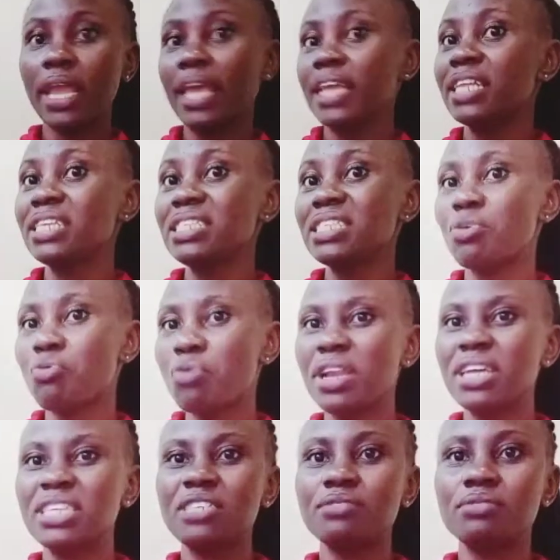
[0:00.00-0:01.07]
like let's say
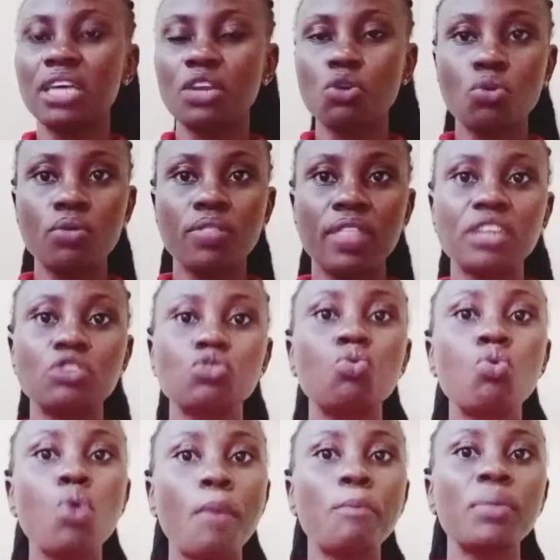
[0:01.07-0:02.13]
relatives and all that,
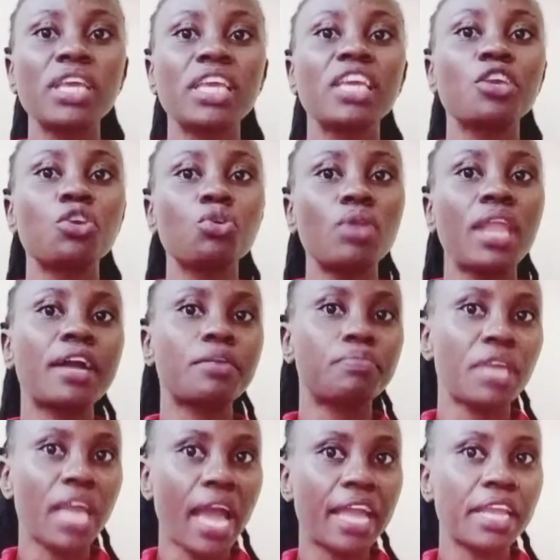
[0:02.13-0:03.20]
who are making you lag
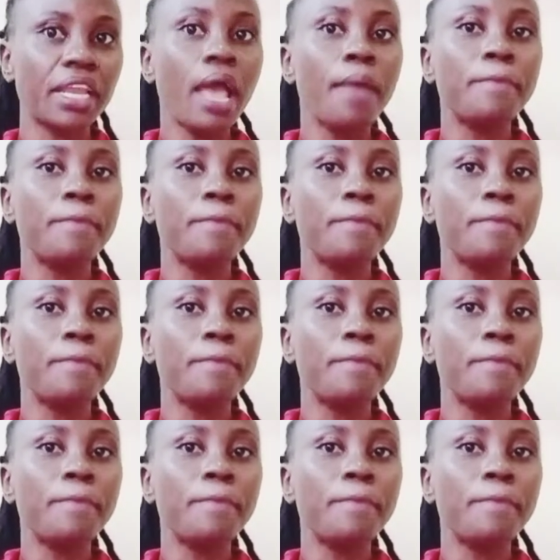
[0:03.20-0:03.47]
behind.